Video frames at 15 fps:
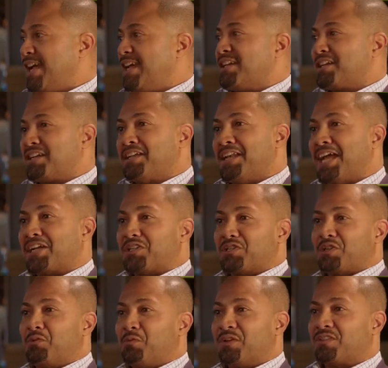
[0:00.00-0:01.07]
in
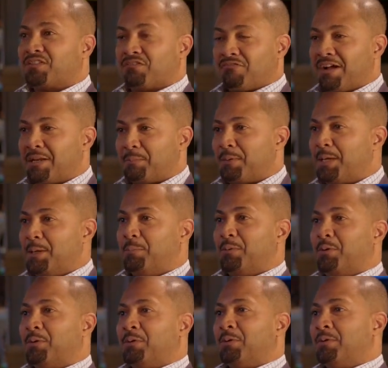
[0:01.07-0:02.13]
connection with the right
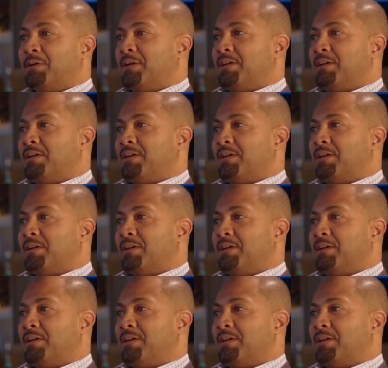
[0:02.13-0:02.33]
people